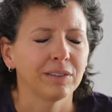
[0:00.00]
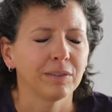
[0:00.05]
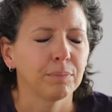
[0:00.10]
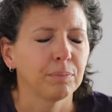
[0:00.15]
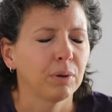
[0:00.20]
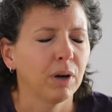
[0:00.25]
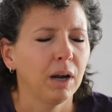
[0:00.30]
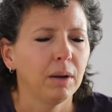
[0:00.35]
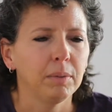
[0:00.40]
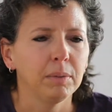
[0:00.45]

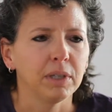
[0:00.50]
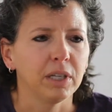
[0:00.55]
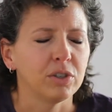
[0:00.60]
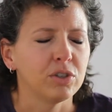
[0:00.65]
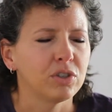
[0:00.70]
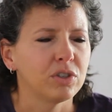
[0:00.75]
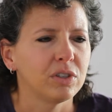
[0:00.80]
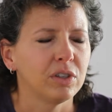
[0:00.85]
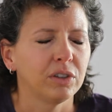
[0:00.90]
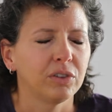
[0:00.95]
probably
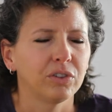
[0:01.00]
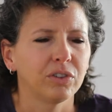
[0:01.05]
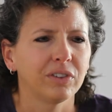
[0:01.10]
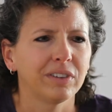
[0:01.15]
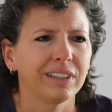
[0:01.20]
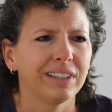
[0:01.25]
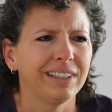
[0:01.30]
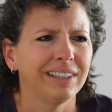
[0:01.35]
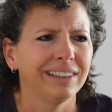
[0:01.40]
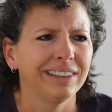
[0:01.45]

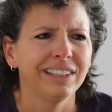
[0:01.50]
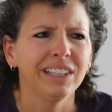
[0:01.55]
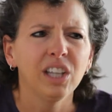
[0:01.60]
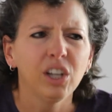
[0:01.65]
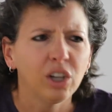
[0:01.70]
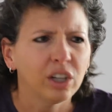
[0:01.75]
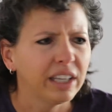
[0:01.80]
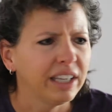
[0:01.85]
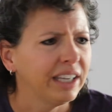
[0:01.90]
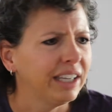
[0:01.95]
a
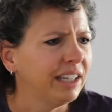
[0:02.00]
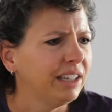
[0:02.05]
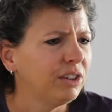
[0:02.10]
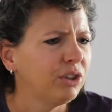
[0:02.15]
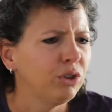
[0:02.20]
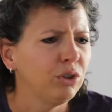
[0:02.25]
little kid,